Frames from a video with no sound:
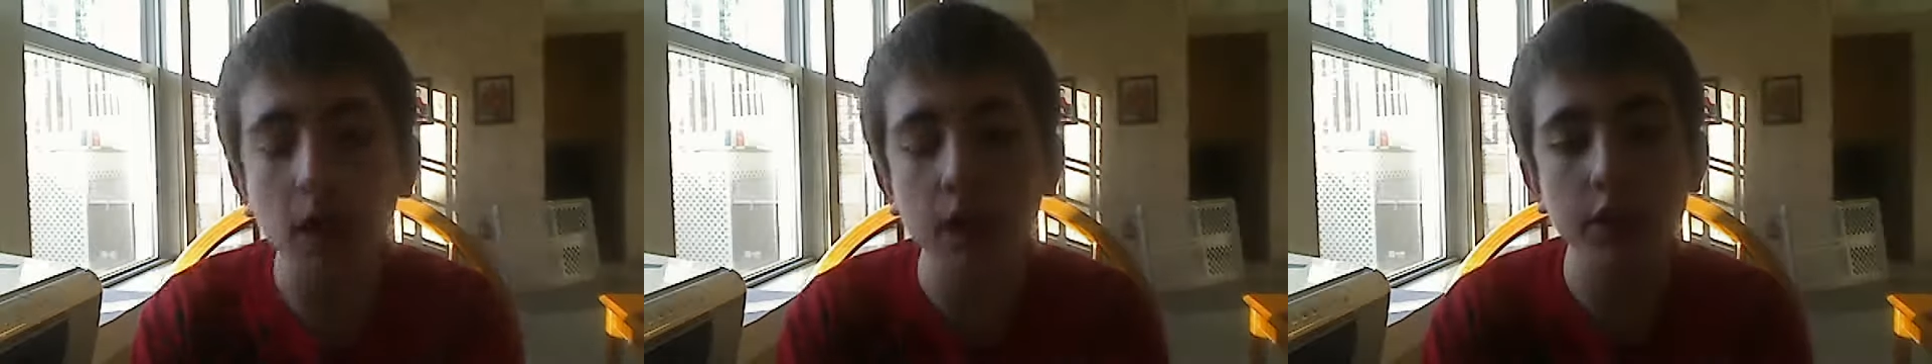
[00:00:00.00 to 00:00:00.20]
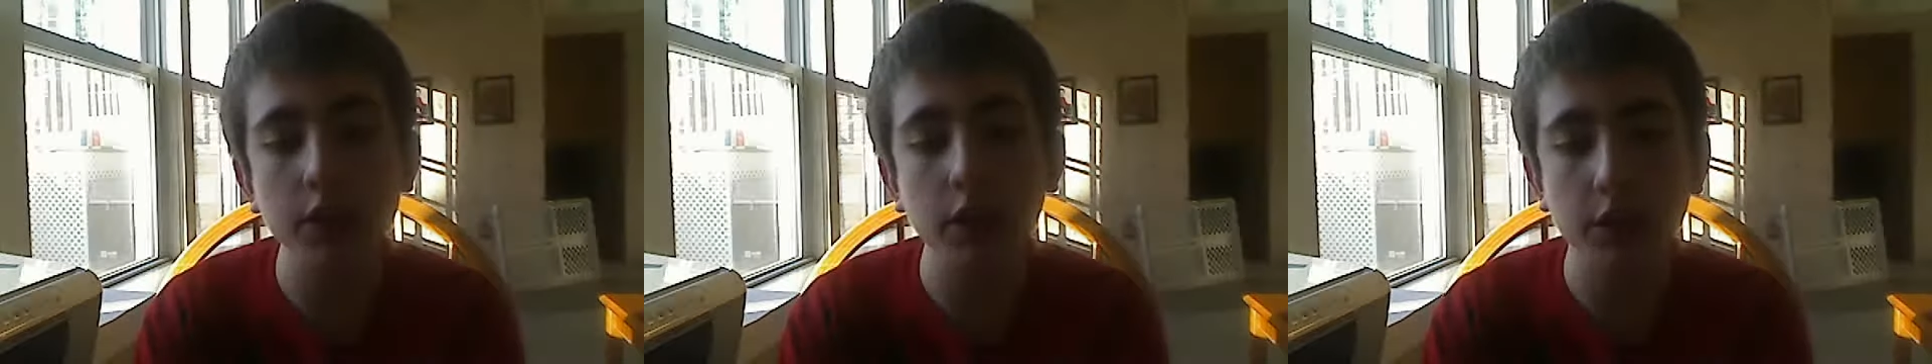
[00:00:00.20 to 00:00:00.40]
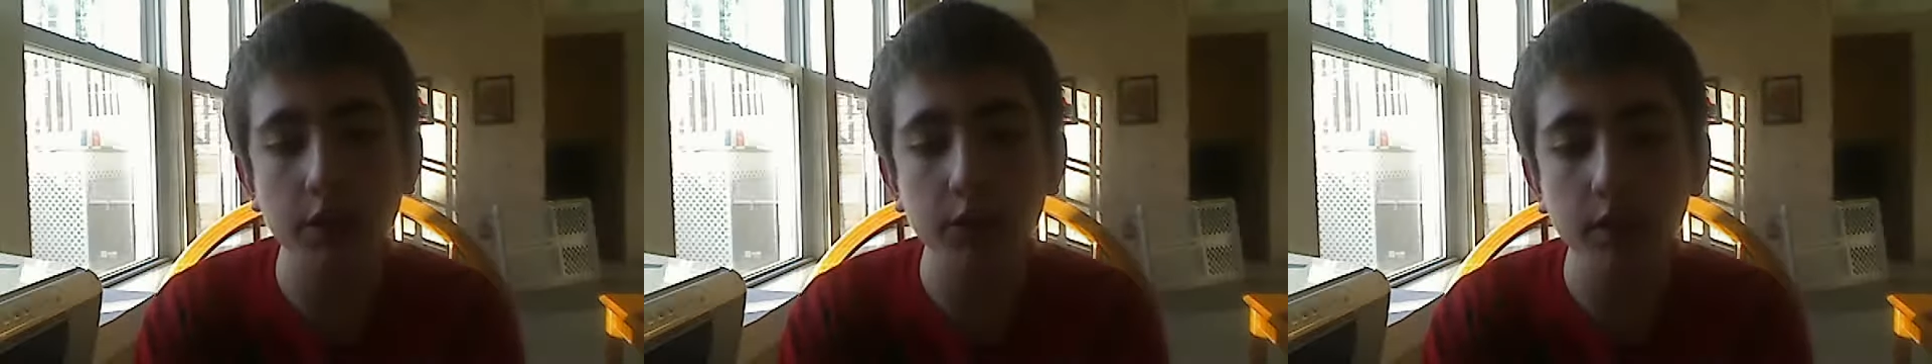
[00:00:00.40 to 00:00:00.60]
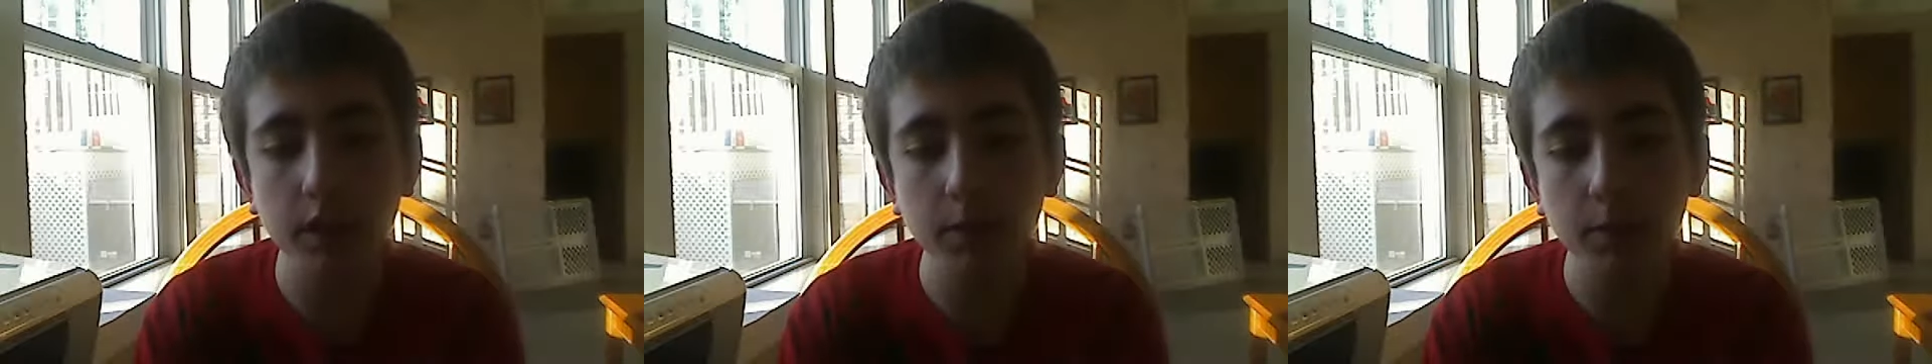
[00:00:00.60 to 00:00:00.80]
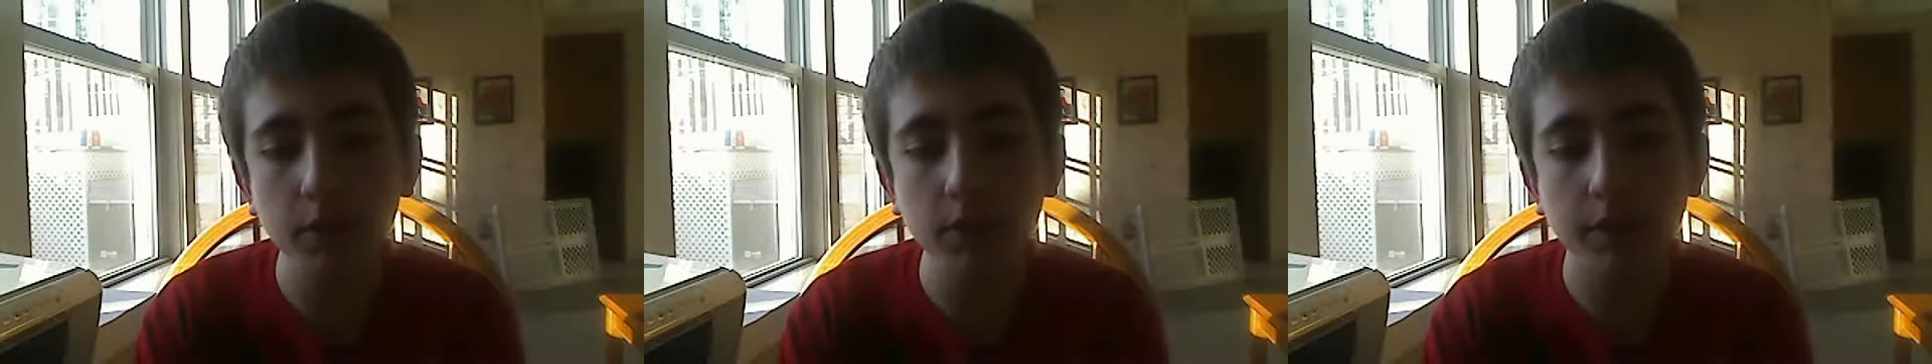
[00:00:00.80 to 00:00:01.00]
watching a
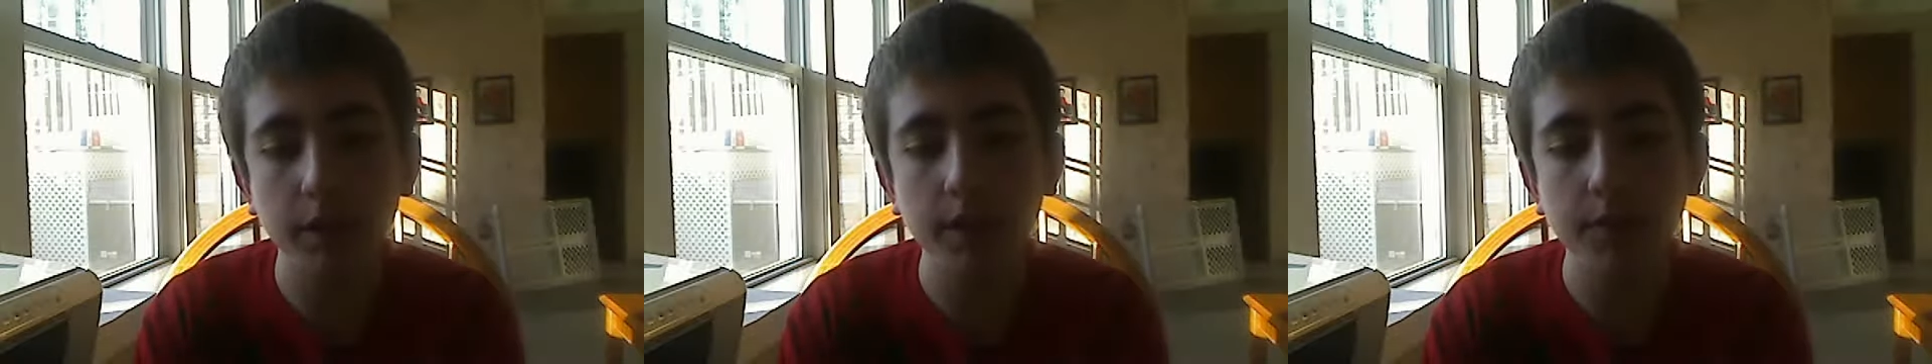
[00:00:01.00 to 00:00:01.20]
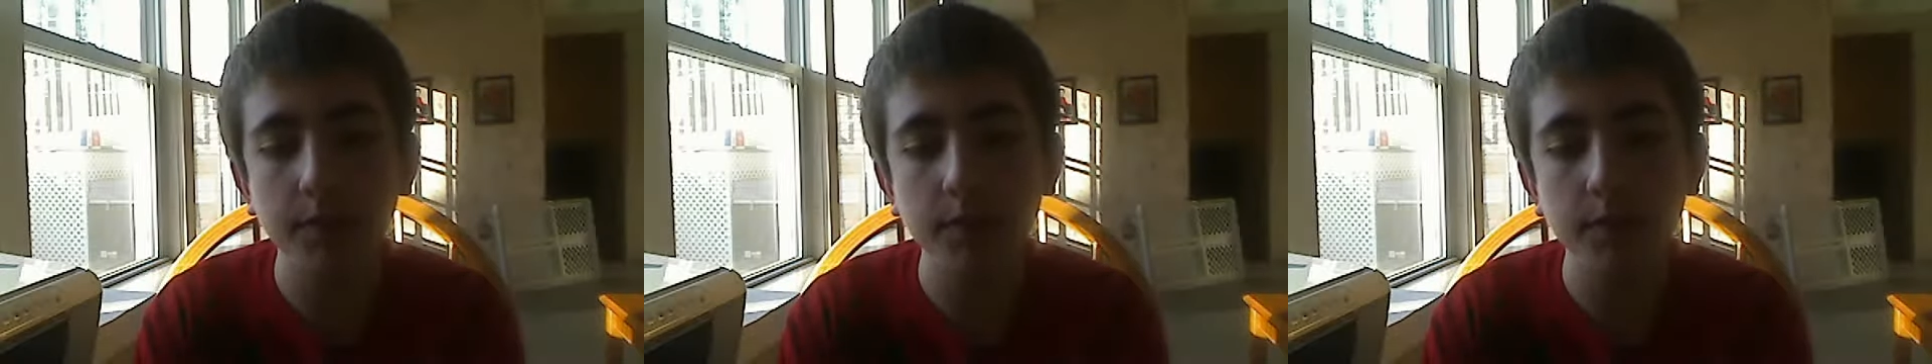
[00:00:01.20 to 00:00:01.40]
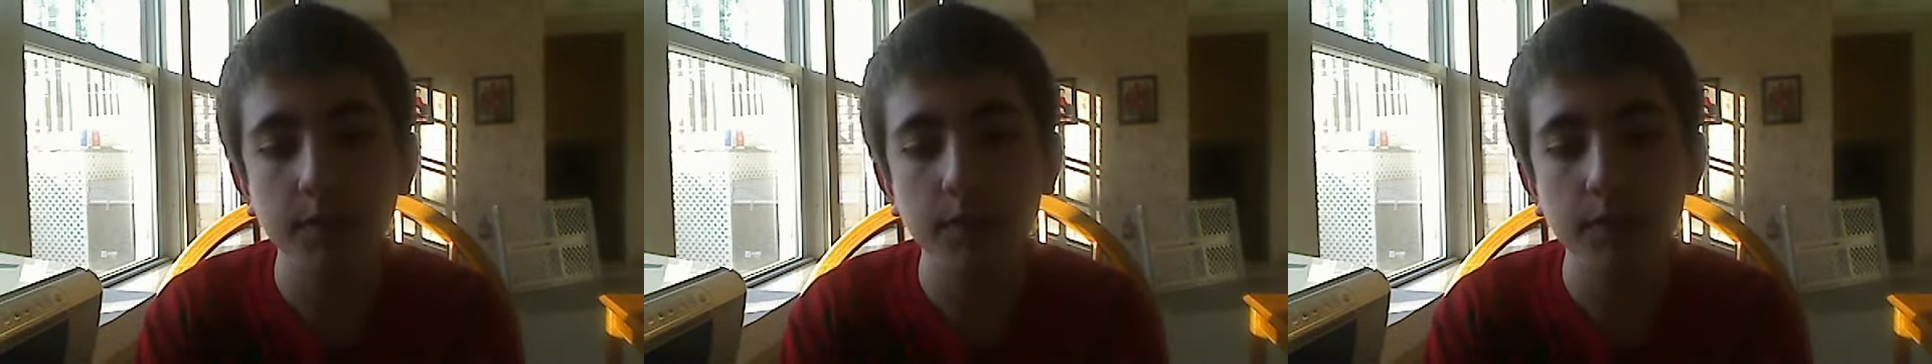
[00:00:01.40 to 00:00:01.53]
3D movie.